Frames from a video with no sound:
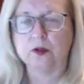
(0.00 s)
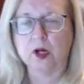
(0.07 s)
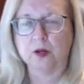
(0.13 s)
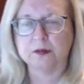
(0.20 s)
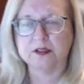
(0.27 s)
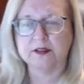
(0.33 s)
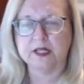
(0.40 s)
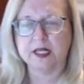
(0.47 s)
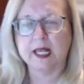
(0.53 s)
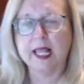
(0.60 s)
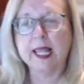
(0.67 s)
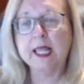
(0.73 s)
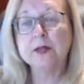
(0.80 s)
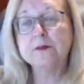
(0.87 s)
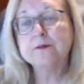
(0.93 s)
Carmen said.
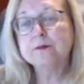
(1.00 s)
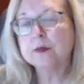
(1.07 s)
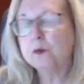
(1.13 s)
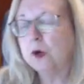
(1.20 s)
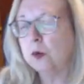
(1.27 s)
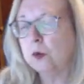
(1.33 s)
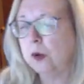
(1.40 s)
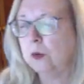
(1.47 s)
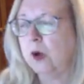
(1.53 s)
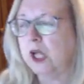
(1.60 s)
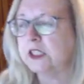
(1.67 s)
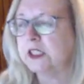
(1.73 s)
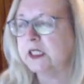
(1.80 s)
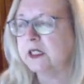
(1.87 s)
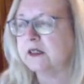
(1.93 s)
But we're
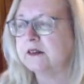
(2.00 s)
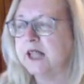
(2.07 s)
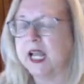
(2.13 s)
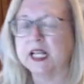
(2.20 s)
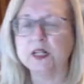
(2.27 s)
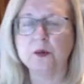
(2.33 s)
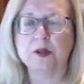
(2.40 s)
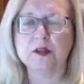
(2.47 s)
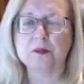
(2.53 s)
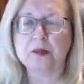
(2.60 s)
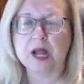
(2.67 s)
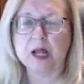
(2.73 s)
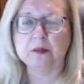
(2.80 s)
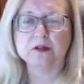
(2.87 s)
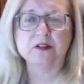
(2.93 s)
watching exactly what the
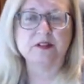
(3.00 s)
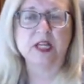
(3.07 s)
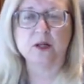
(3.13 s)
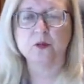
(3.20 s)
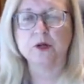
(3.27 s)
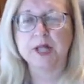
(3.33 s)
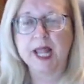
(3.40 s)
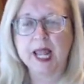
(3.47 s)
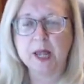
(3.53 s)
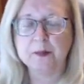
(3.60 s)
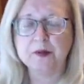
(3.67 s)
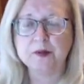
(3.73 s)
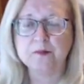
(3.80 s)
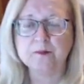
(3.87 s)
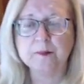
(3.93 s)
Bible said would happen.